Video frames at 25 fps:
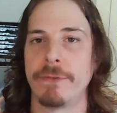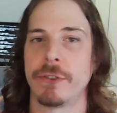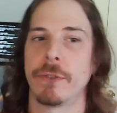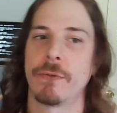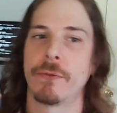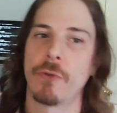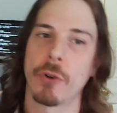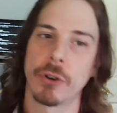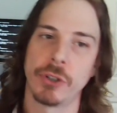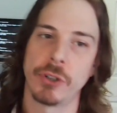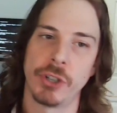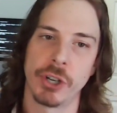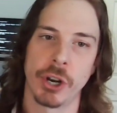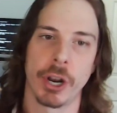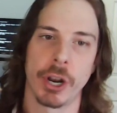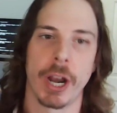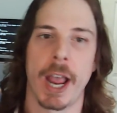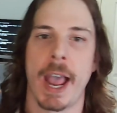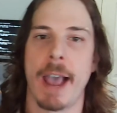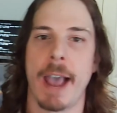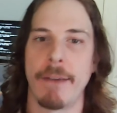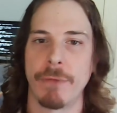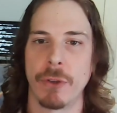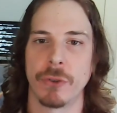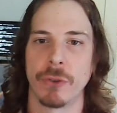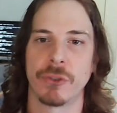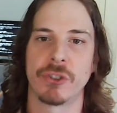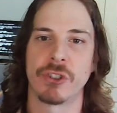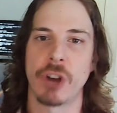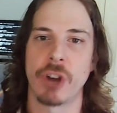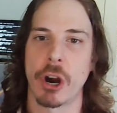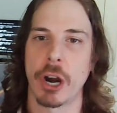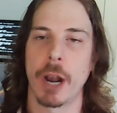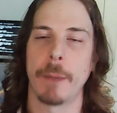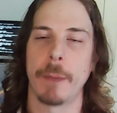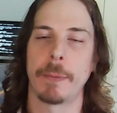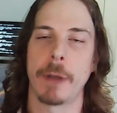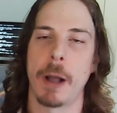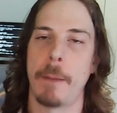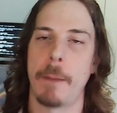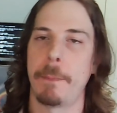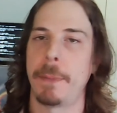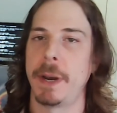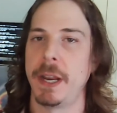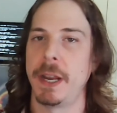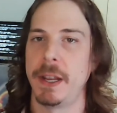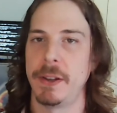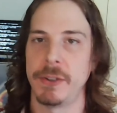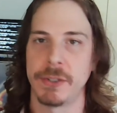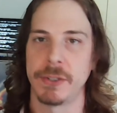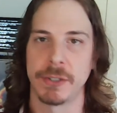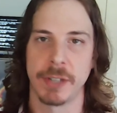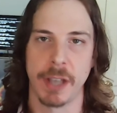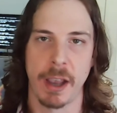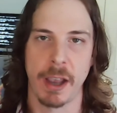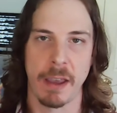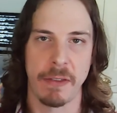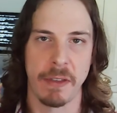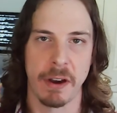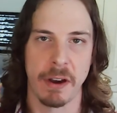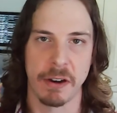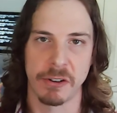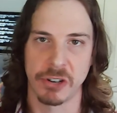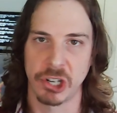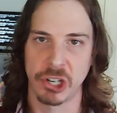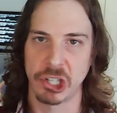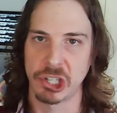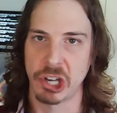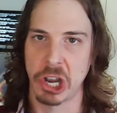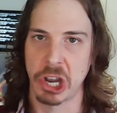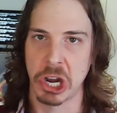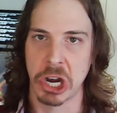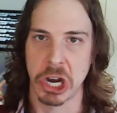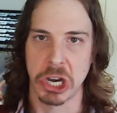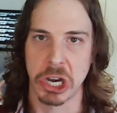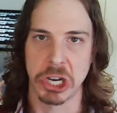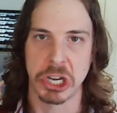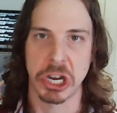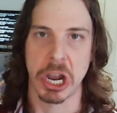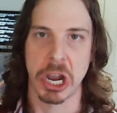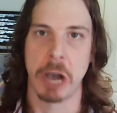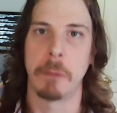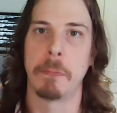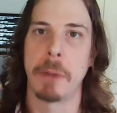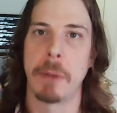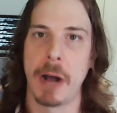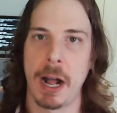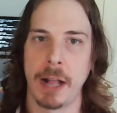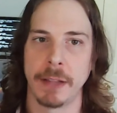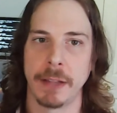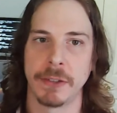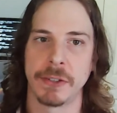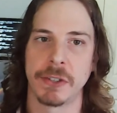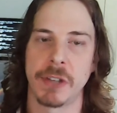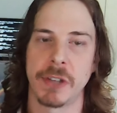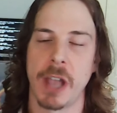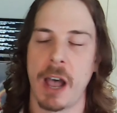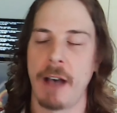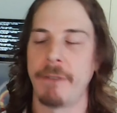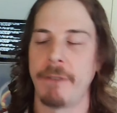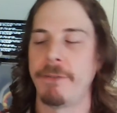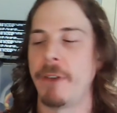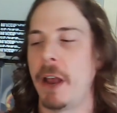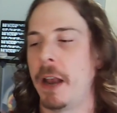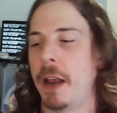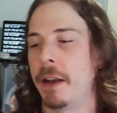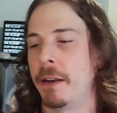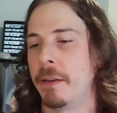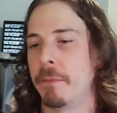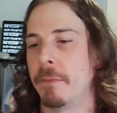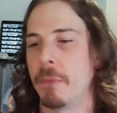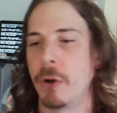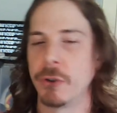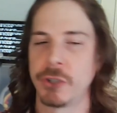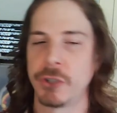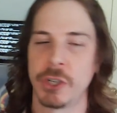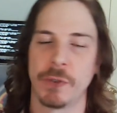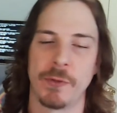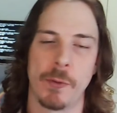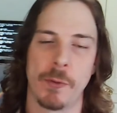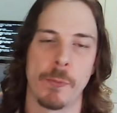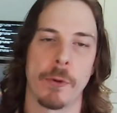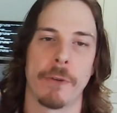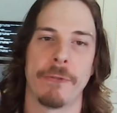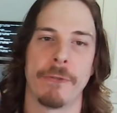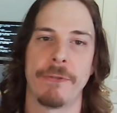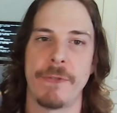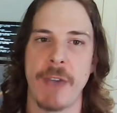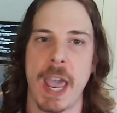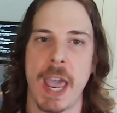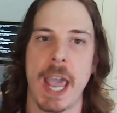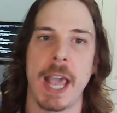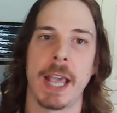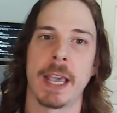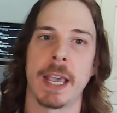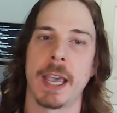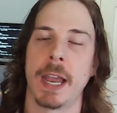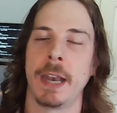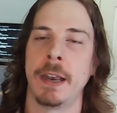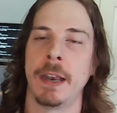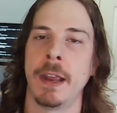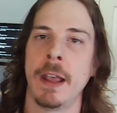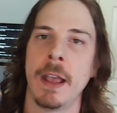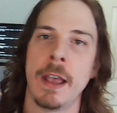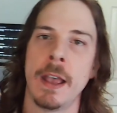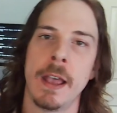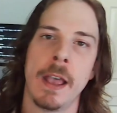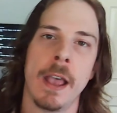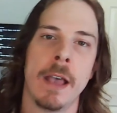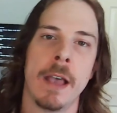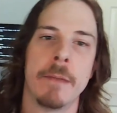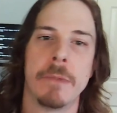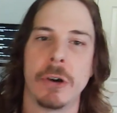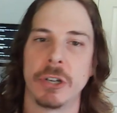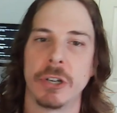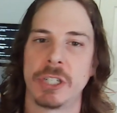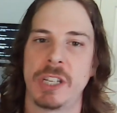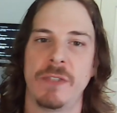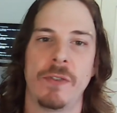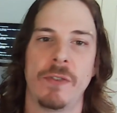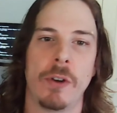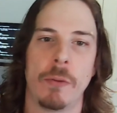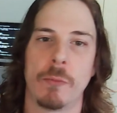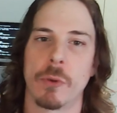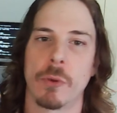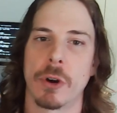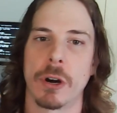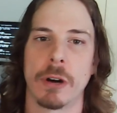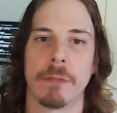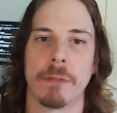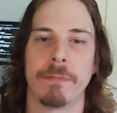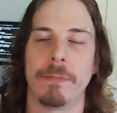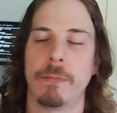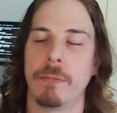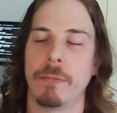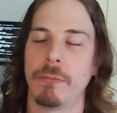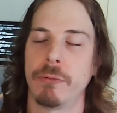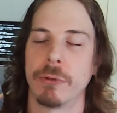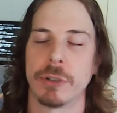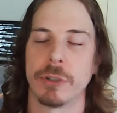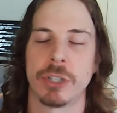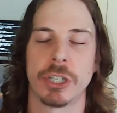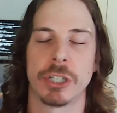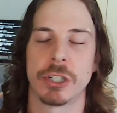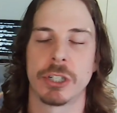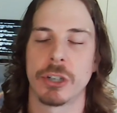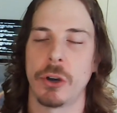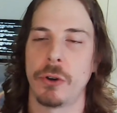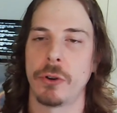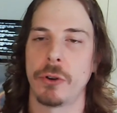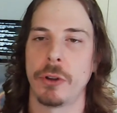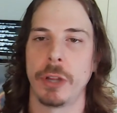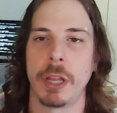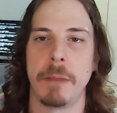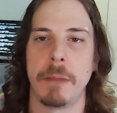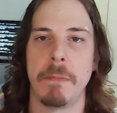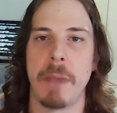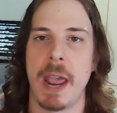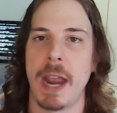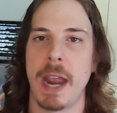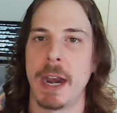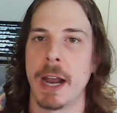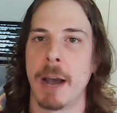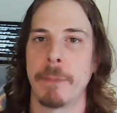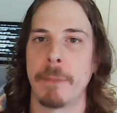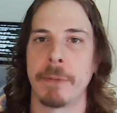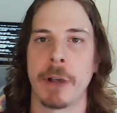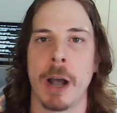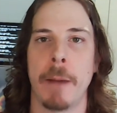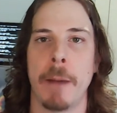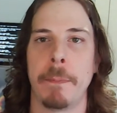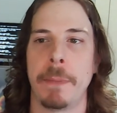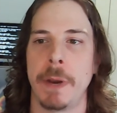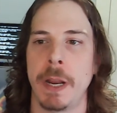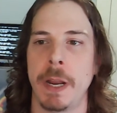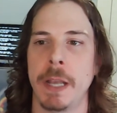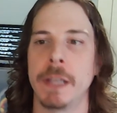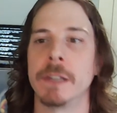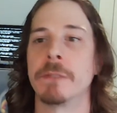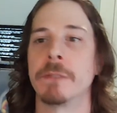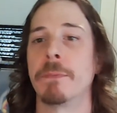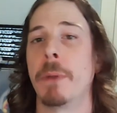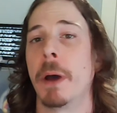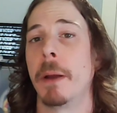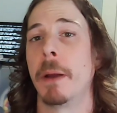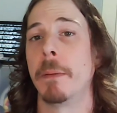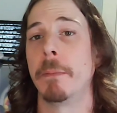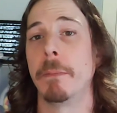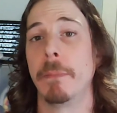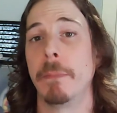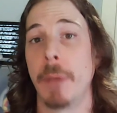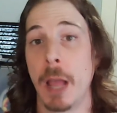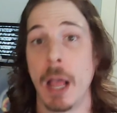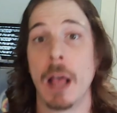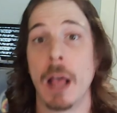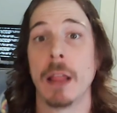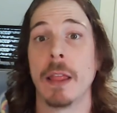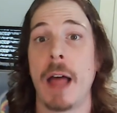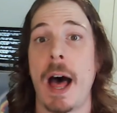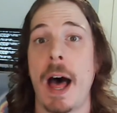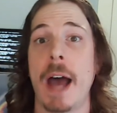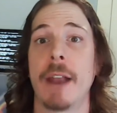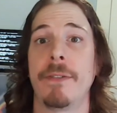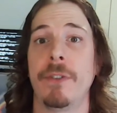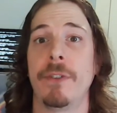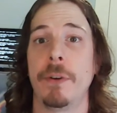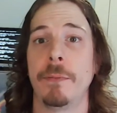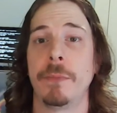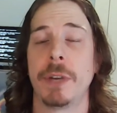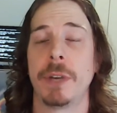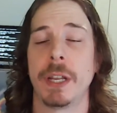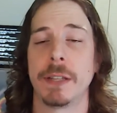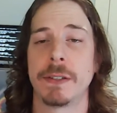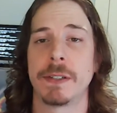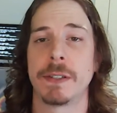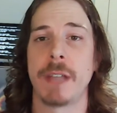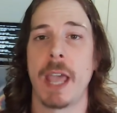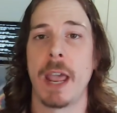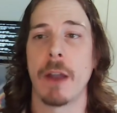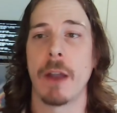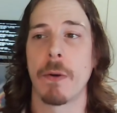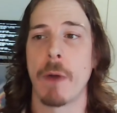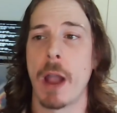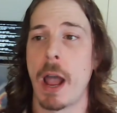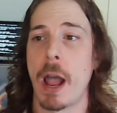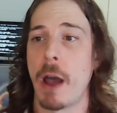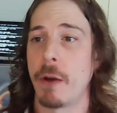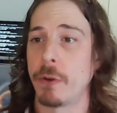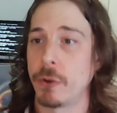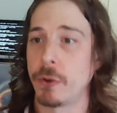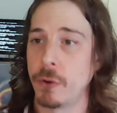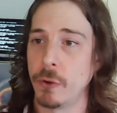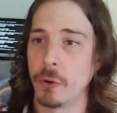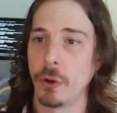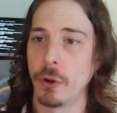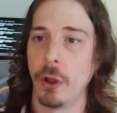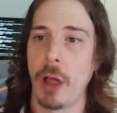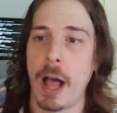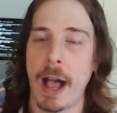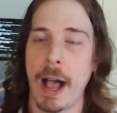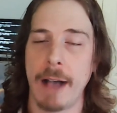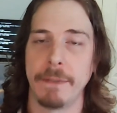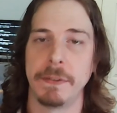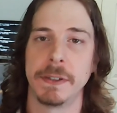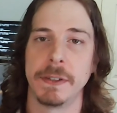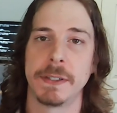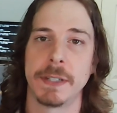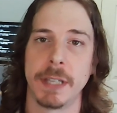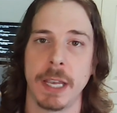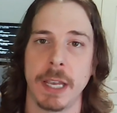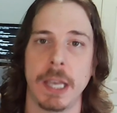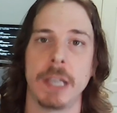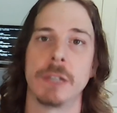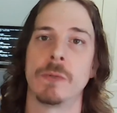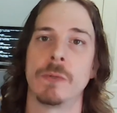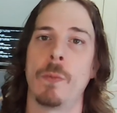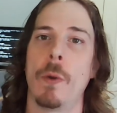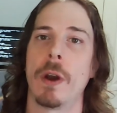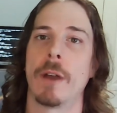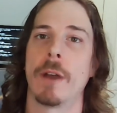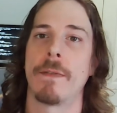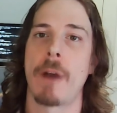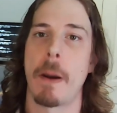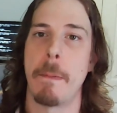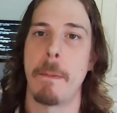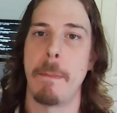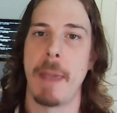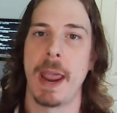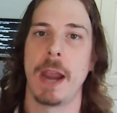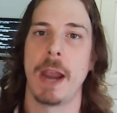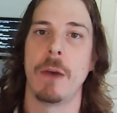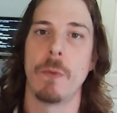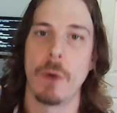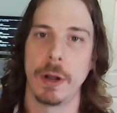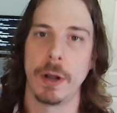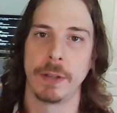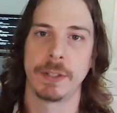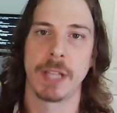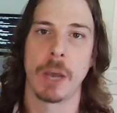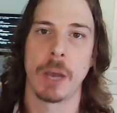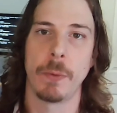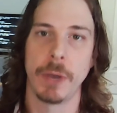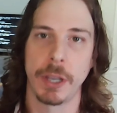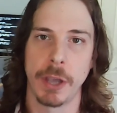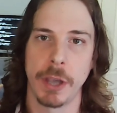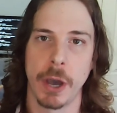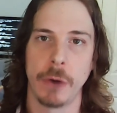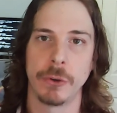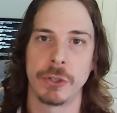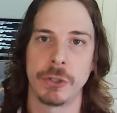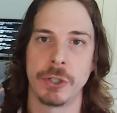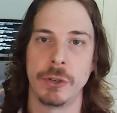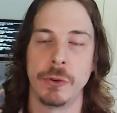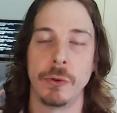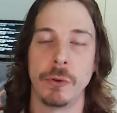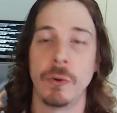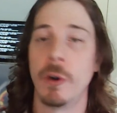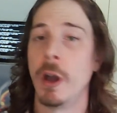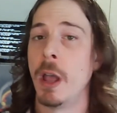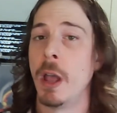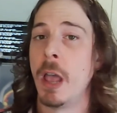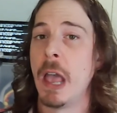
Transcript: So of course you're going to have those startup companies, and they're just going to dump on stuff, and most of them were fake, and most of them were just totally made up companies, but a lot of them did stay around. Google obviously is one of our main ones that we go to